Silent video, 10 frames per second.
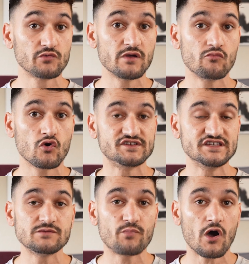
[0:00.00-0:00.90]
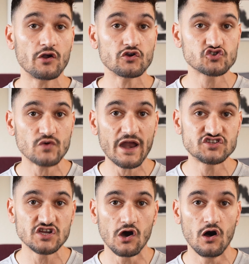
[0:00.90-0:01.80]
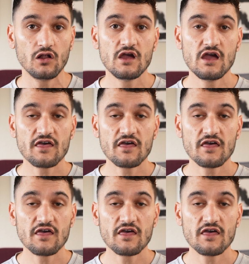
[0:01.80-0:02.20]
bit more deep on our strategy call.